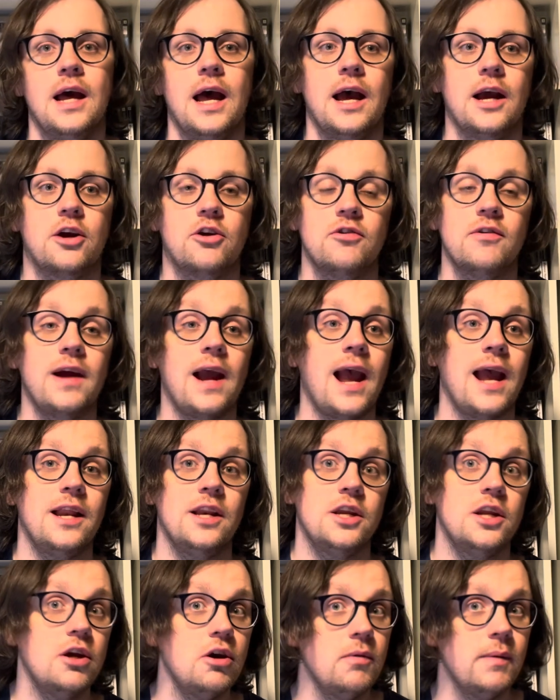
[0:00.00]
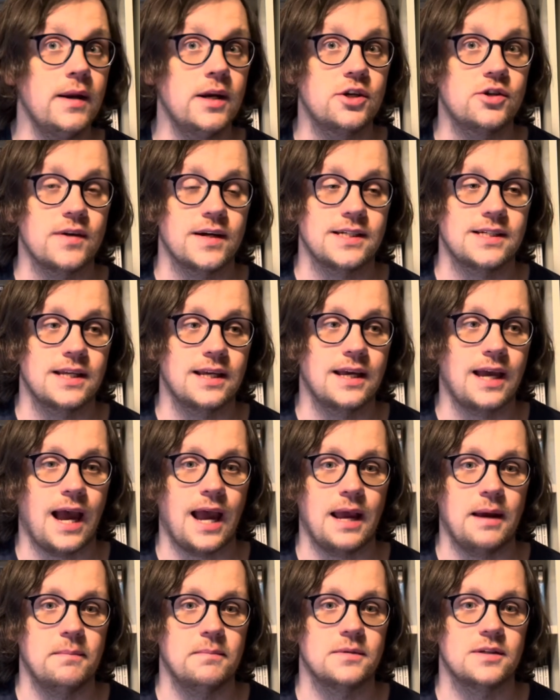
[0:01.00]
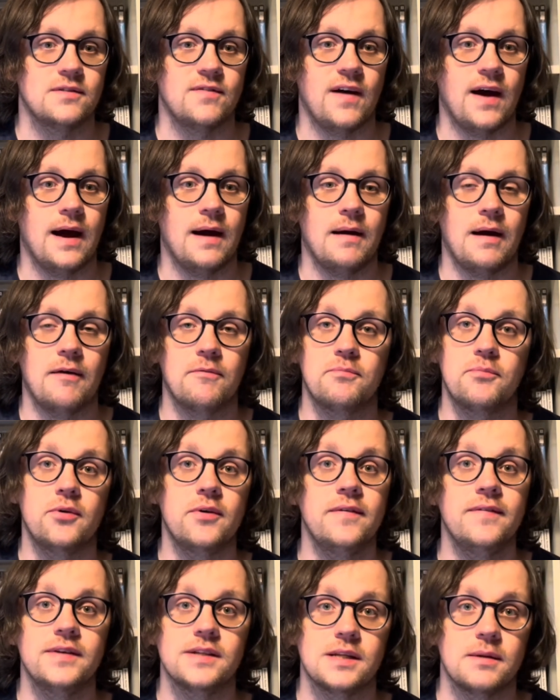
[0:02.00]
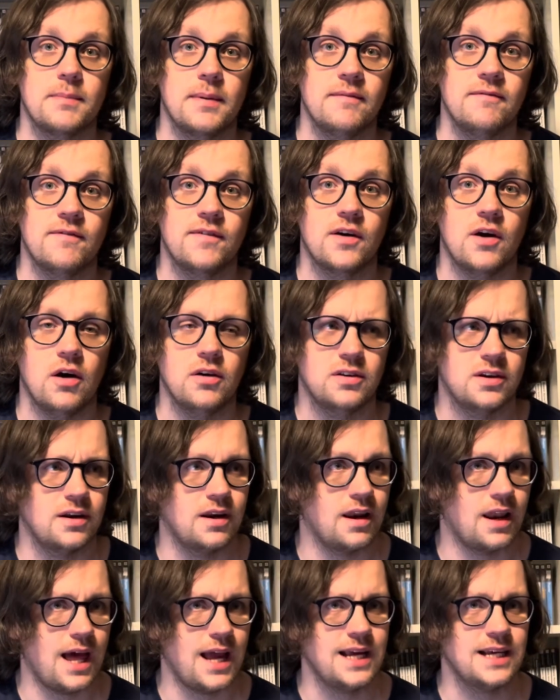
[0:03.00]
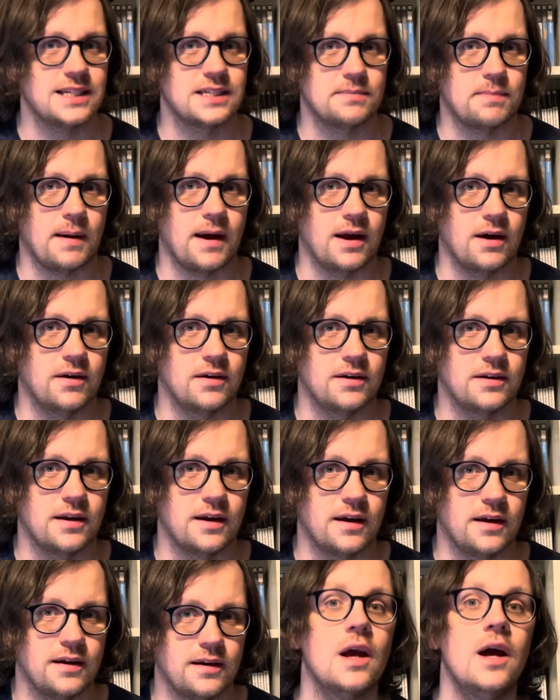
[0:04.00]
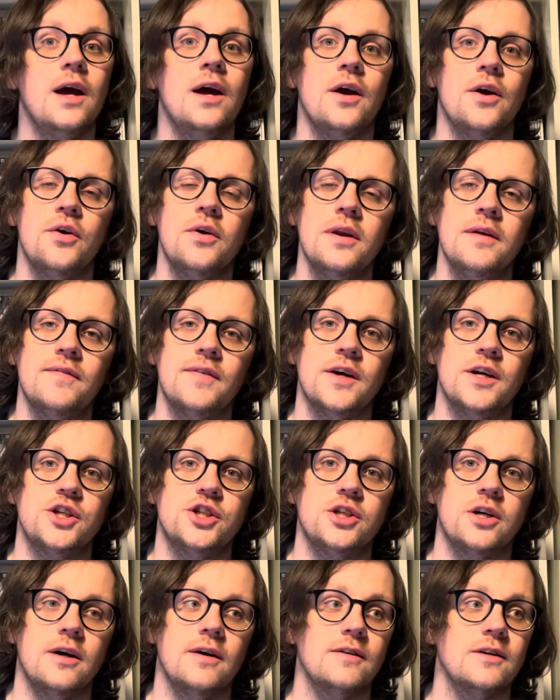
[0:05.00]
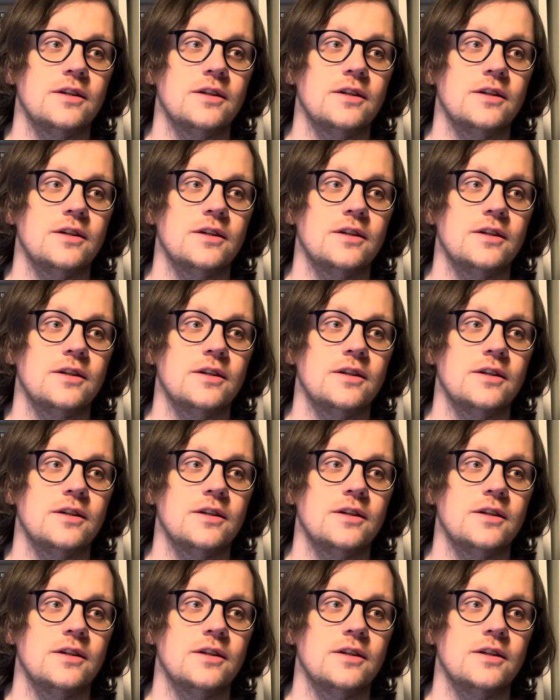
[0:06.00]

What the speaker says: create new interest in games that have previously been forgotten, like Spy Hunter. Universal